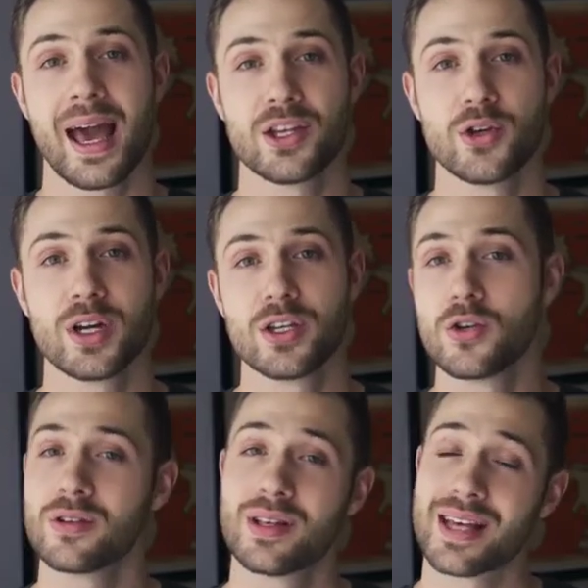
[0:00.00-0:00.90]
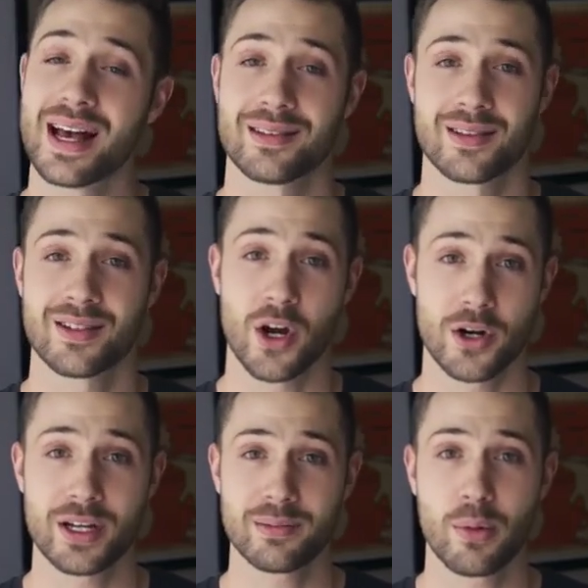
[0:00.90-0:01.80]
and you can use this as a
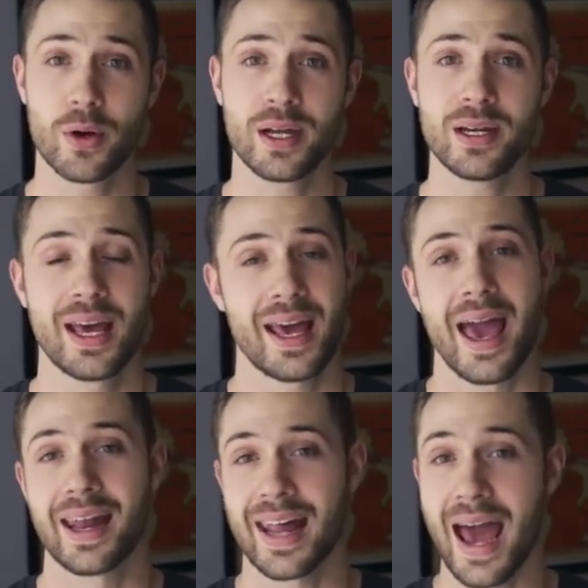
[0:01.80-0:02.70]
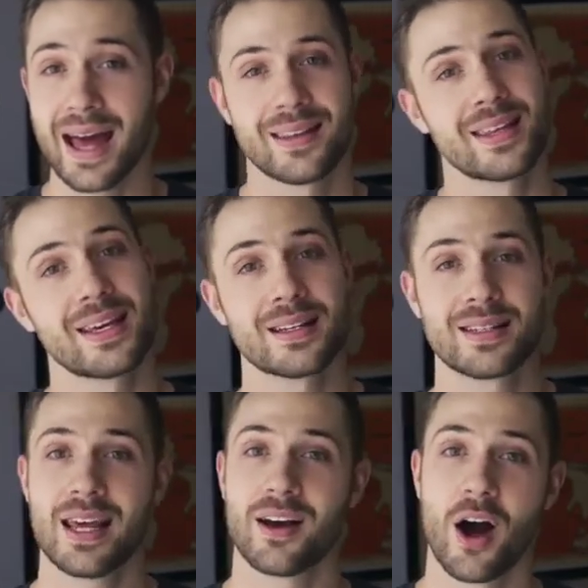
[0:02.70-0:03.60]
starting point and add things,
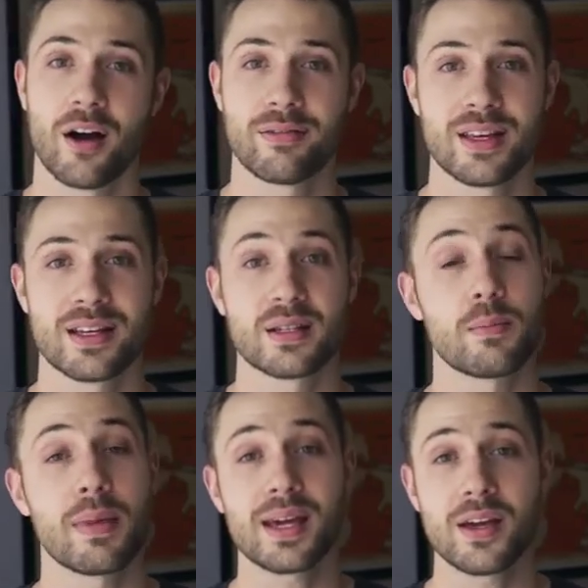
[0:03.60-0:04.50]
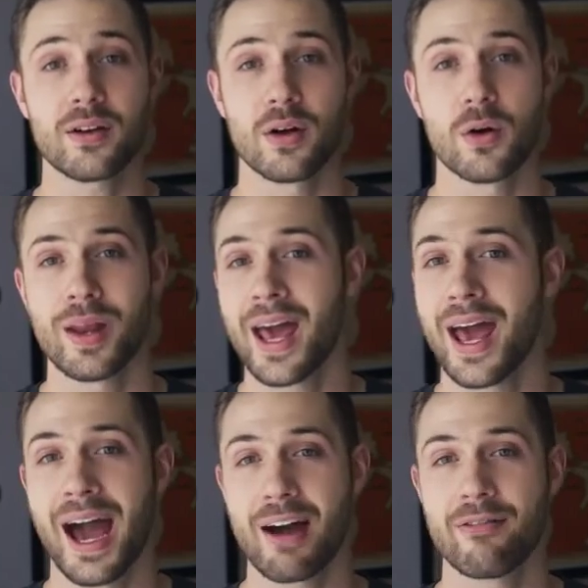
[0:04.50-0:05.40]
take off things, make it your own,
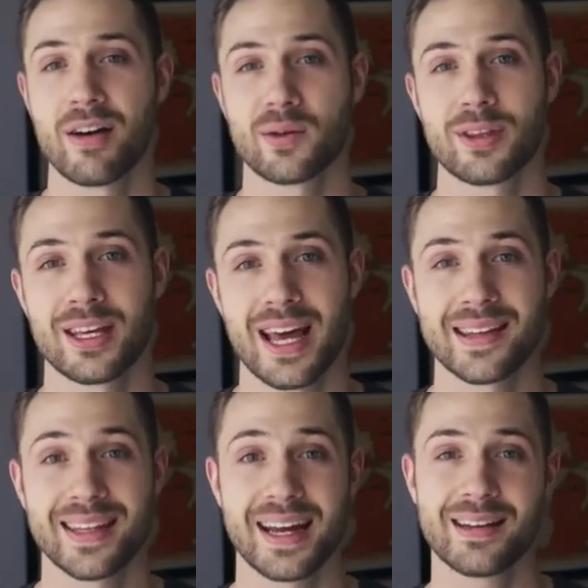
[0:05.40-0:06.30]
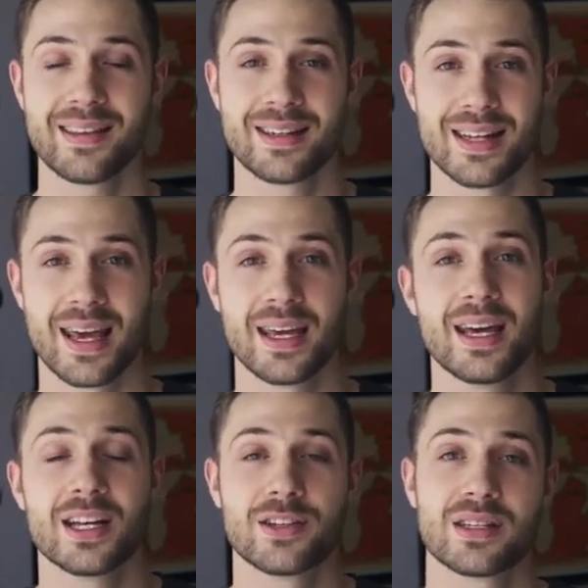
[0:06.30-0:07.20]
have fun with it. At the end of the day,
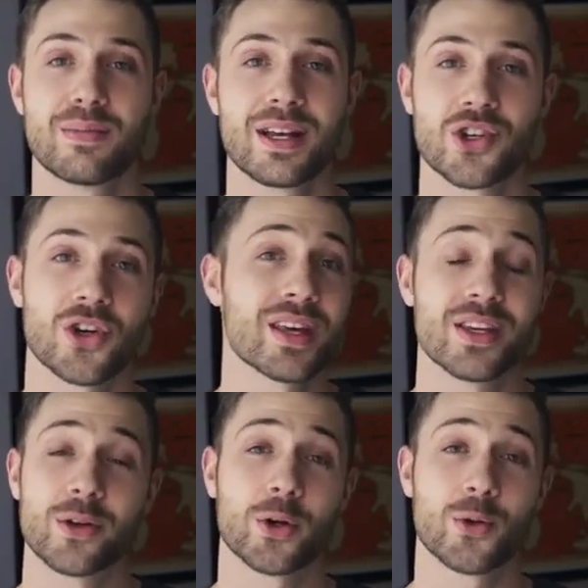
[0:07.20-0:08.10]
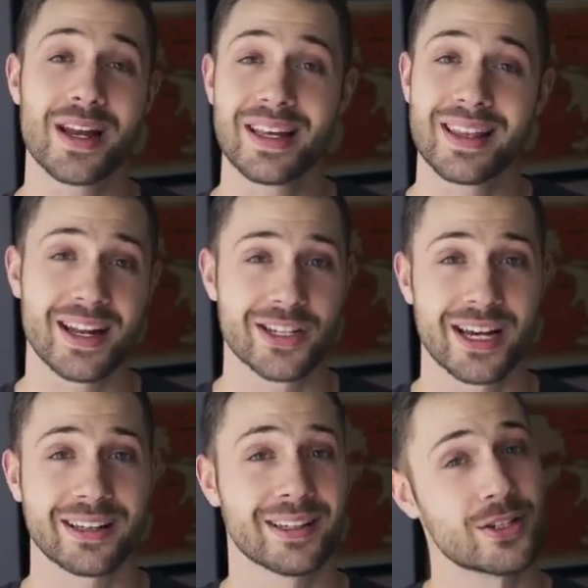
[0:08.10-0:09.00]
just make sure that you're creating that
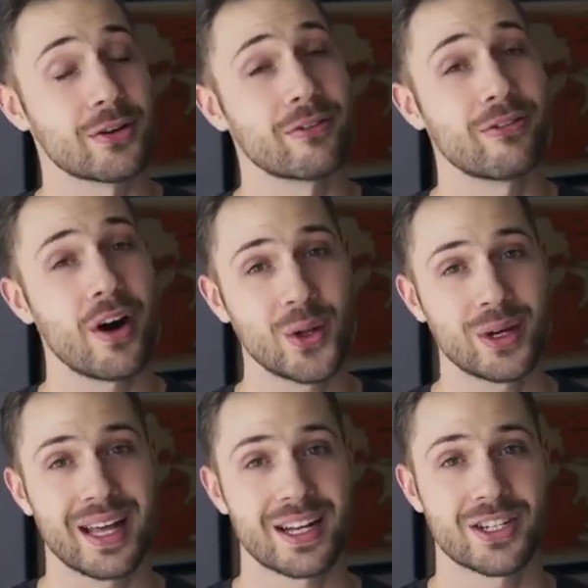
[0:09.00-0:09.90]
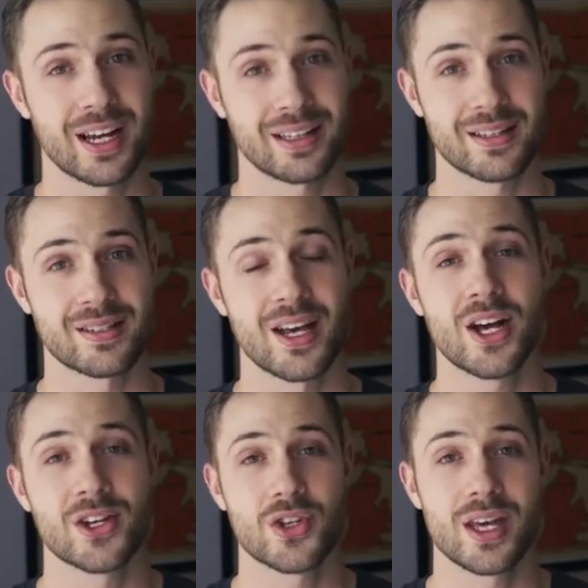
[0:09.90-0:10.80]
checklist, you're following that checklist
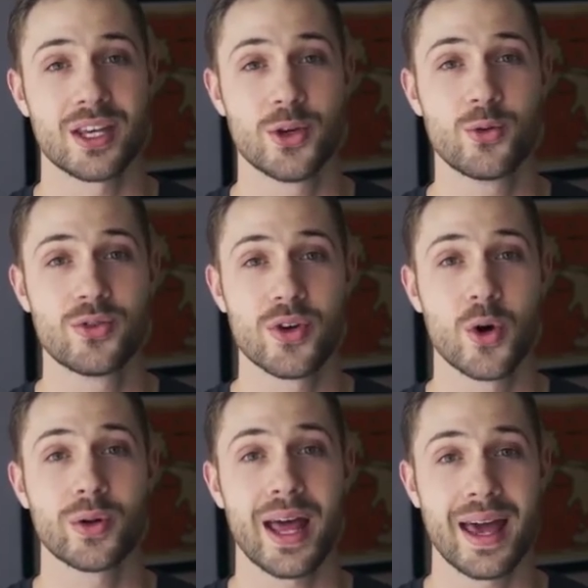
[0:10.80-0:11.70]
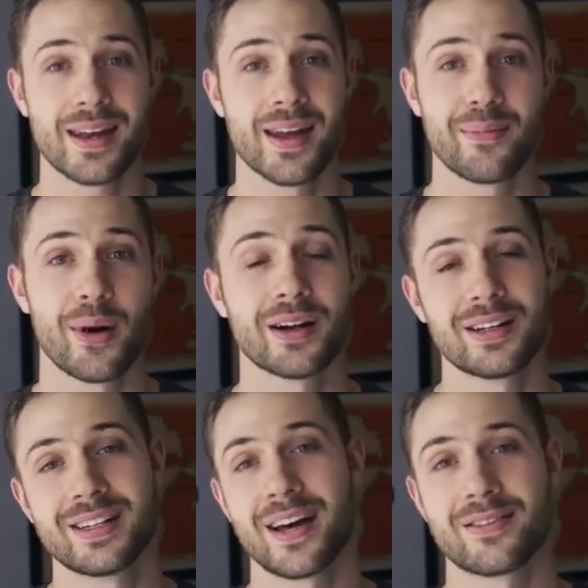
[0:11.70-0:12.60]
so that you don't end up on
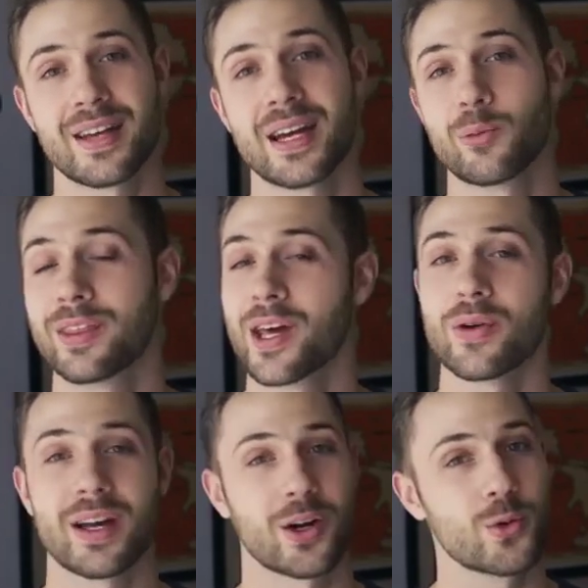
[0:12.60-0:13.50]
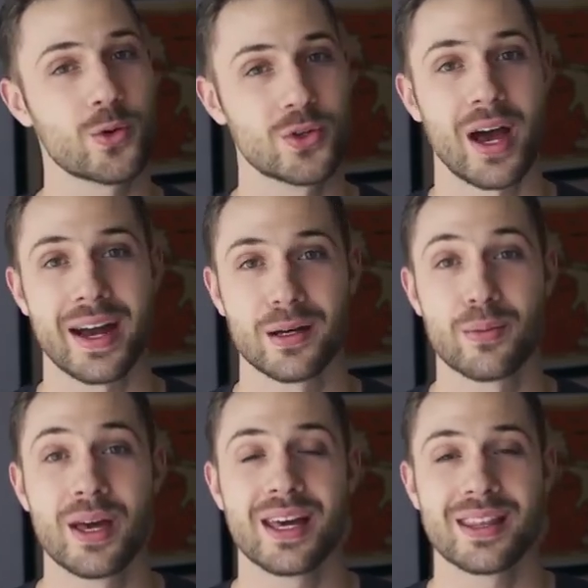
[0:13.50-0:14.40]
a dive site without a crucial
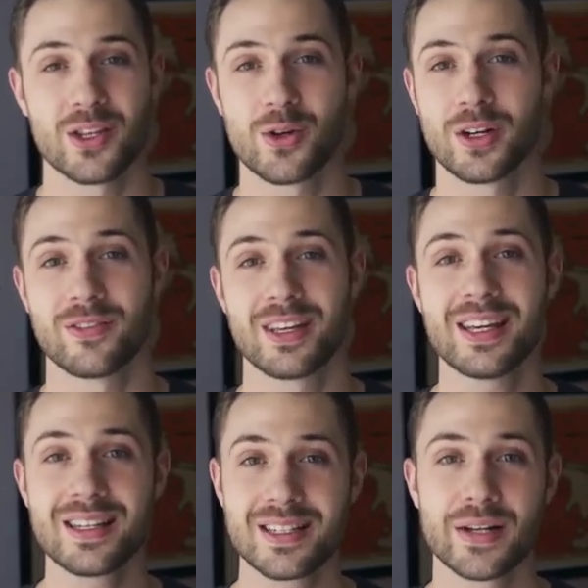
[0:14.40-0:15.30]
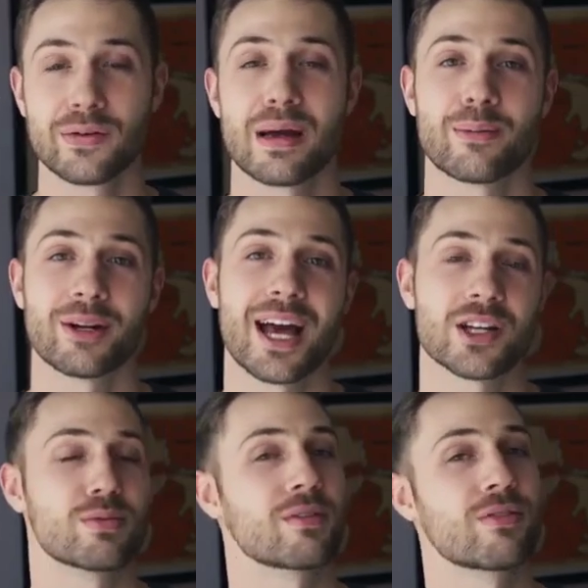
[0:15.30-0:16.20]
item that you could have easily remembered
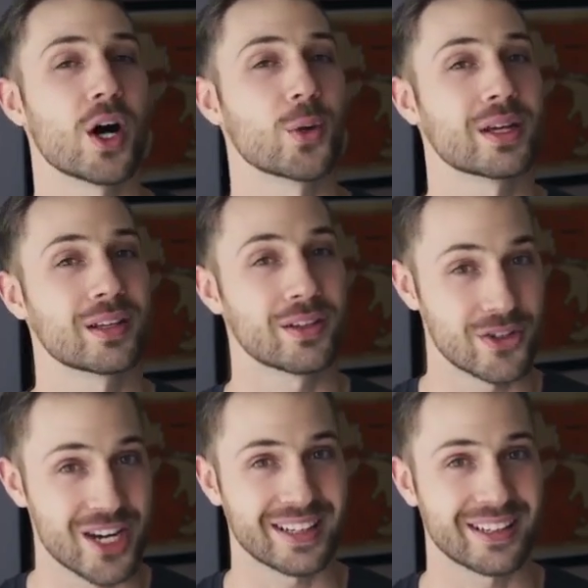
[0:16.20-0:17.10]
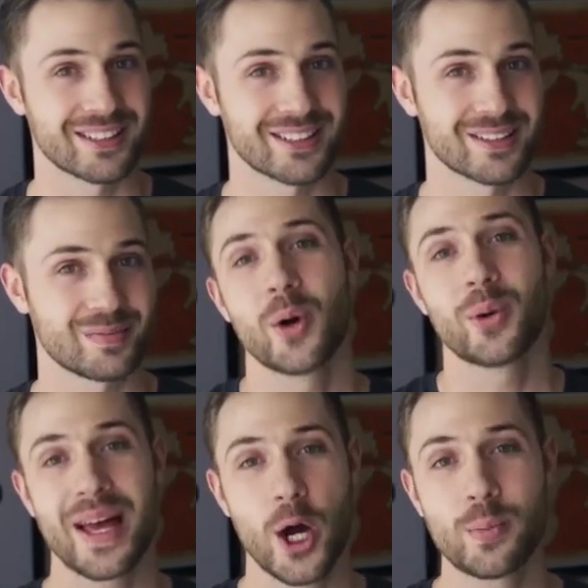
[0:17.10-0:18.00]
had you been following your checklist.
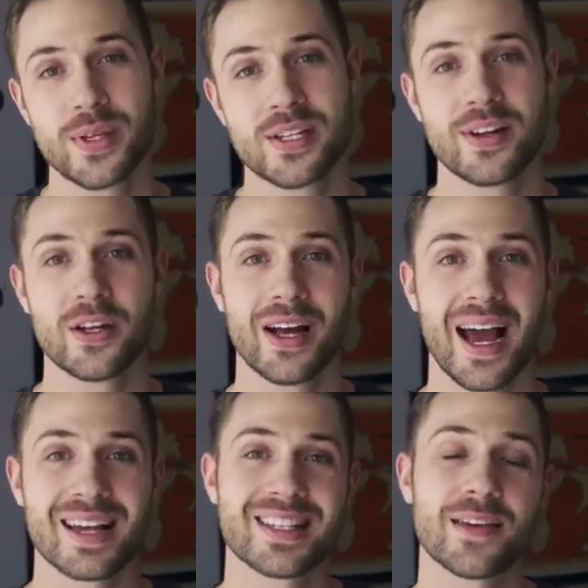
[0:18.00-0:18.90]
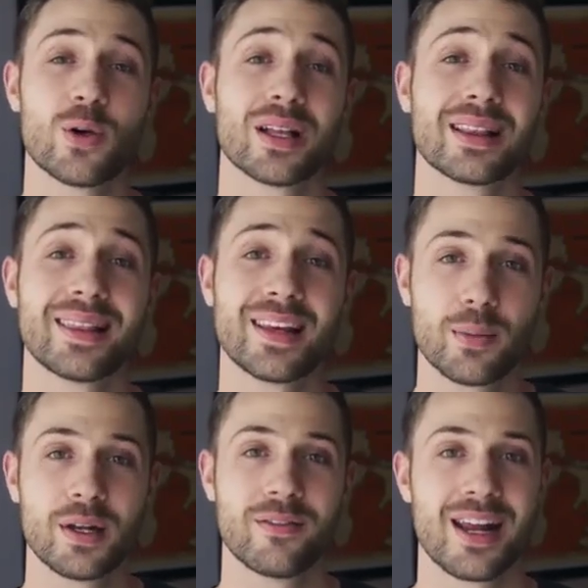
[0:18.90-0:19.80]
Well, I hope this video, guys, gave you a
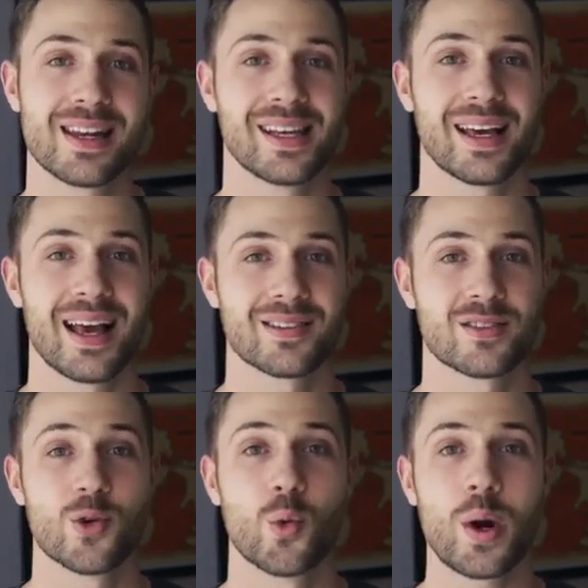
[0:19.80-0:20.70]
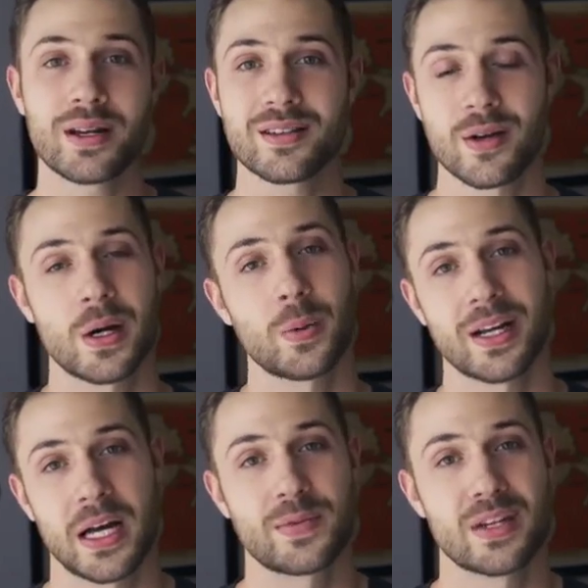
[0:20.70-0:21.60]
little bit of an idea as to where to start when
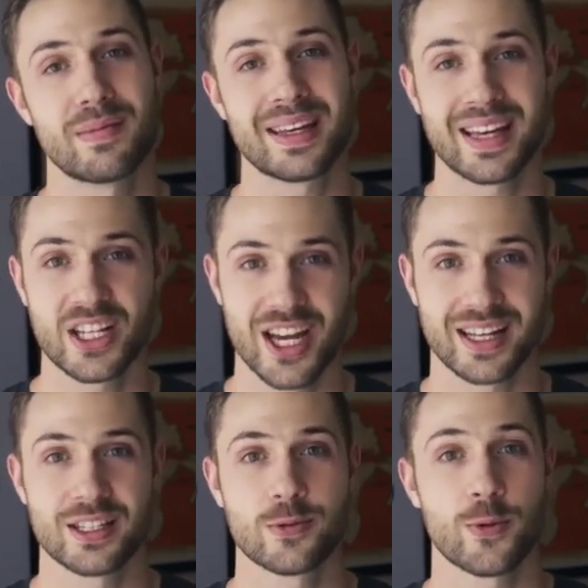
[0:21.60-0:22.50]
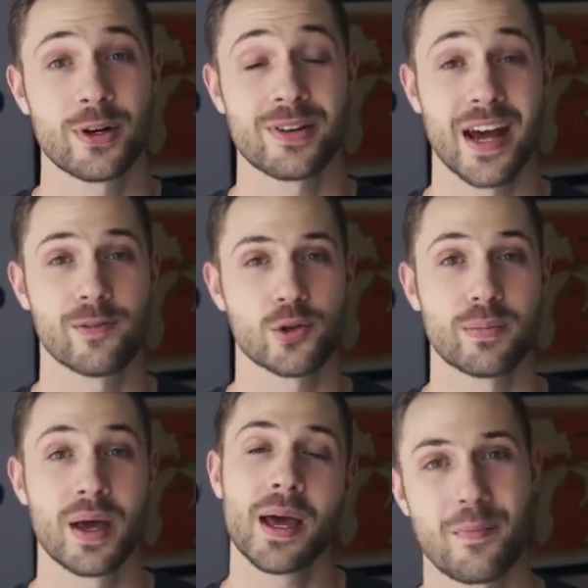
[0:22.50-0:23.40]
it comes to making a checklist for your dive
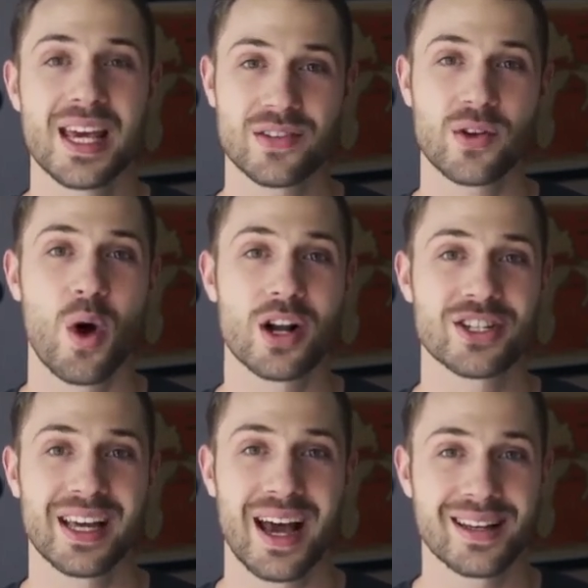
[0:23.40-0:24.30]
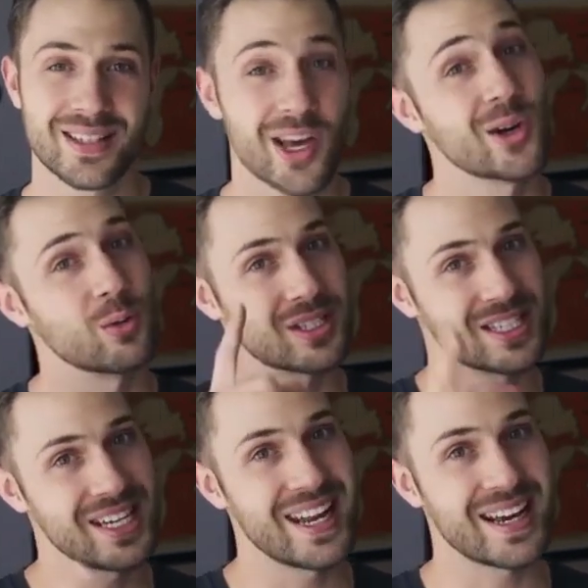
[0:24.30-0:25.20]
trip. Thanks for watching, guys. We'll
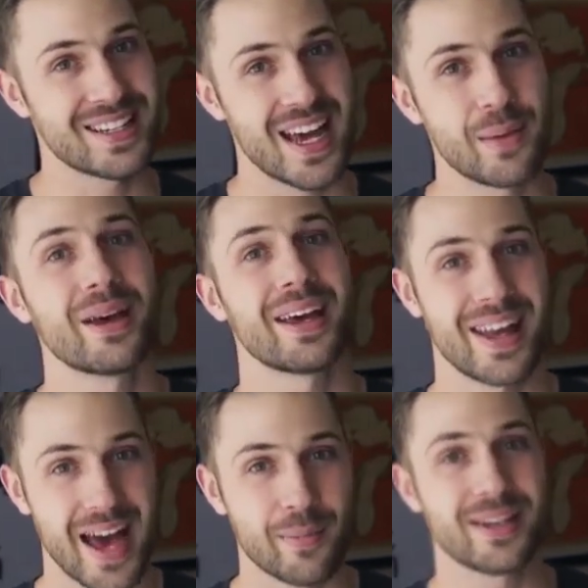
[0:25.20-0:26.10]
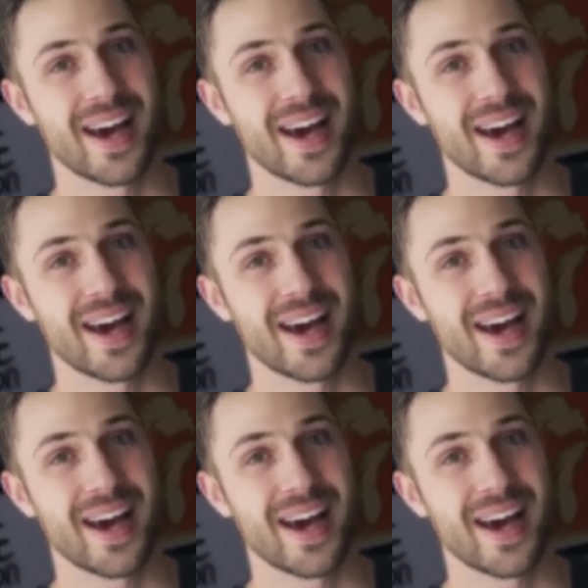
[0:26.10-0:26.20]
see you next time, and happy